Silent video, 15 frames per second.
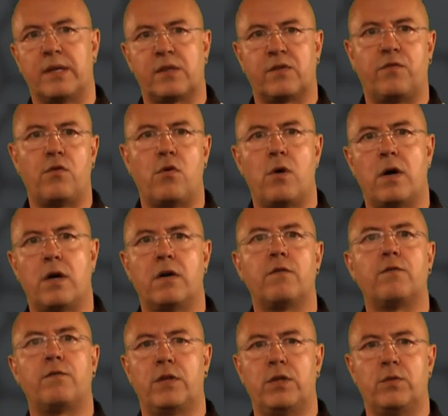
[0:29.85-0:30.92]
S4
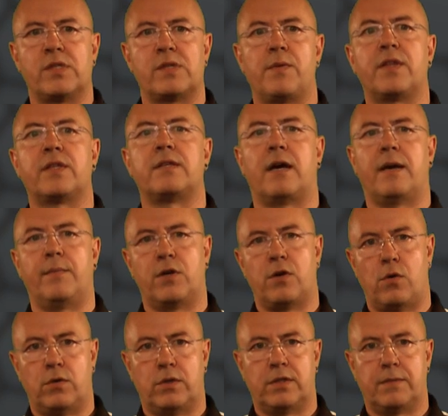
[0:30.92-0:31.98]
for use with
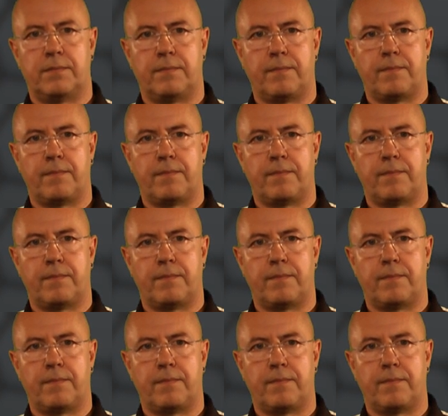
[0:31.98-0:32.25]
timecode.